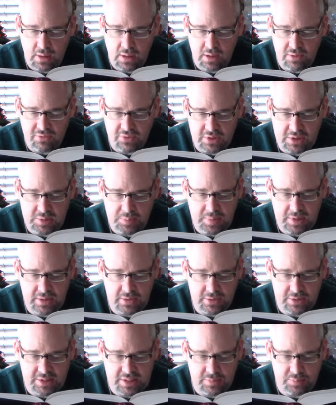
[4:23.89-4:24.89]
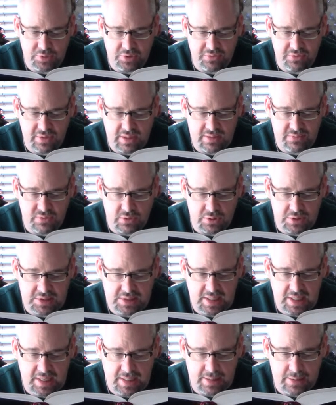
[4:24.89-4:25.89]
1 Peter chapter 5 verse
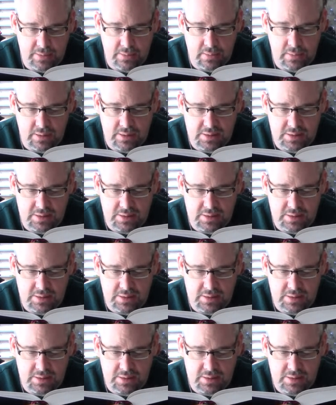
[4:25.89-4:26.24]
10,